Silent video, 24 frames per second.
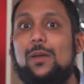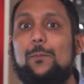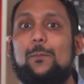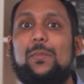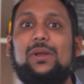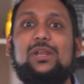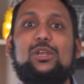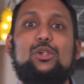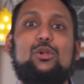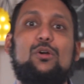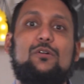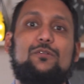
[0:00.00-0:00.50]

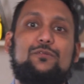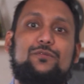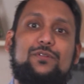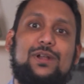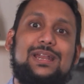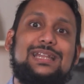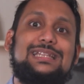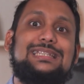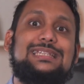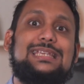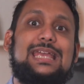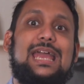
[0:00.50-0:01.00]
but your
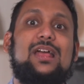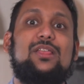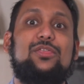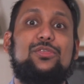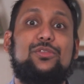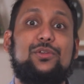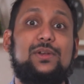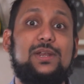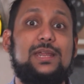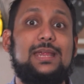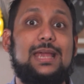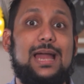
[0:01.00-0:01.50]
friends get
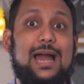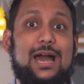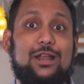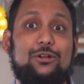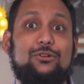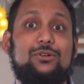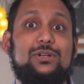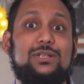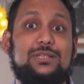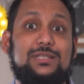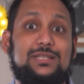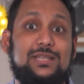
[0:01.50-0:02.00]

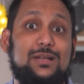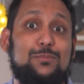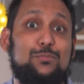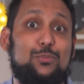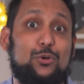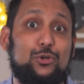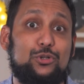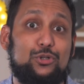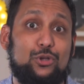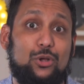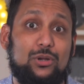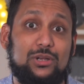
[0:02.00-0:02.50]
300
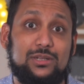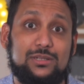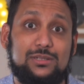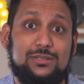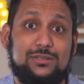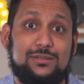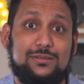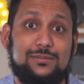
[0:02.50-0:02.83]
Singapore dollars.